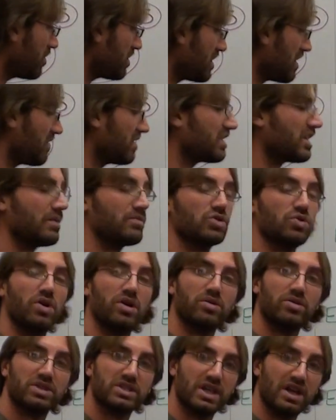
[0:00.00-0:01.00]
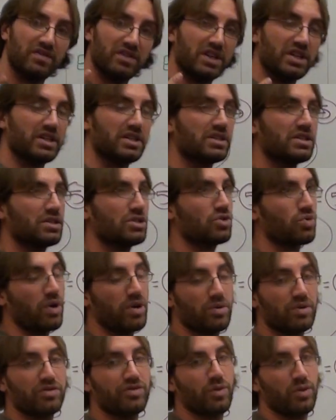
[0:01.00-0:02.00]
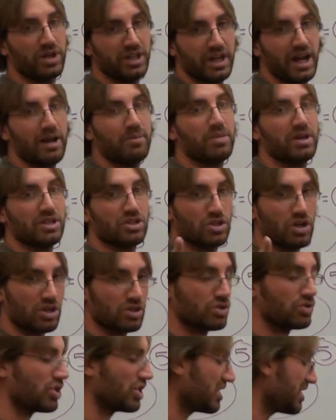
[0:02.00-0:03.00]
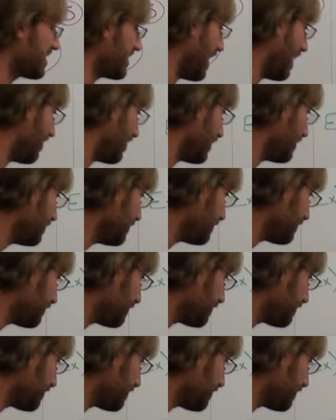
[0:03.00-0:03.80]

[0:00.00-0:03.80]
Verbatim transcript: root seven times square root seven is square root forty-nine, but it's also just seven.